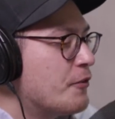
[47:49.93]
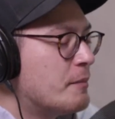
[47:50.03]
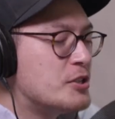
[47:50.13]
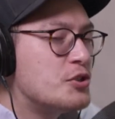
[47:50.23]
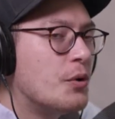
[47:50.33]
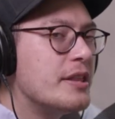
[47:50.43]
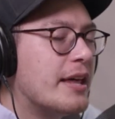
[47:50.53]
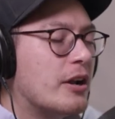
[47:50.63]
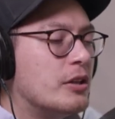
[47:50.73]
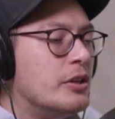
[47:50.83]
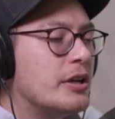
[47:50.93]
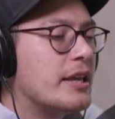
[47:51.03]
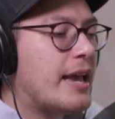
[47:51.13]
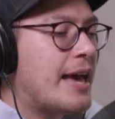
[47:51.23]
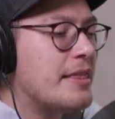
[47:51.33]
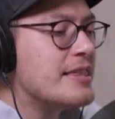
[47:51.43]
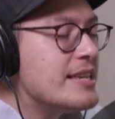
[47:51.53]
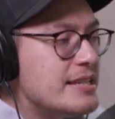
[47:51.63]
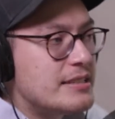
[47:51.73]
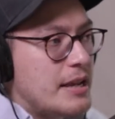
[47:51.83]
the majority that are looking at
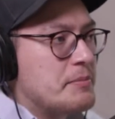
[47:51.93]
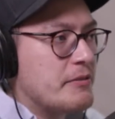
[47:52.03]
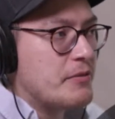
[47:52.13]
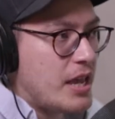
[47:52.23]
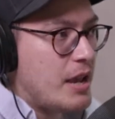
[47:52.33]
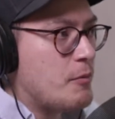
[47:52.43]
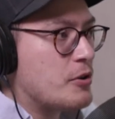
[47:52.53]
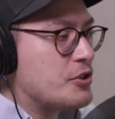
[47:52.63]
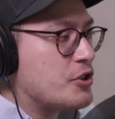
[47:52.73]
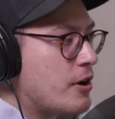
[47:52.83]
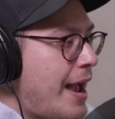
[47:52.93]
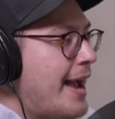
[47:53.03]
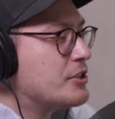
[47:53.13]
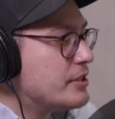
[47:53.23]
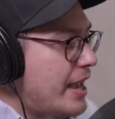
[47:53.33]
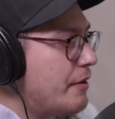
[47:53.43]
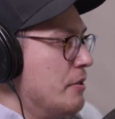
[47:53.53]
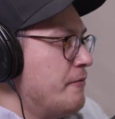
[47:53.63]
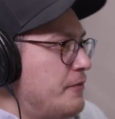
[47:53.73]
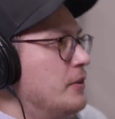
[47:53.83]
these types of cameras, you're actually out in
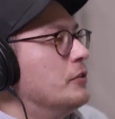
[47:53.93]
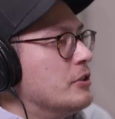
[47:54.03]
the field.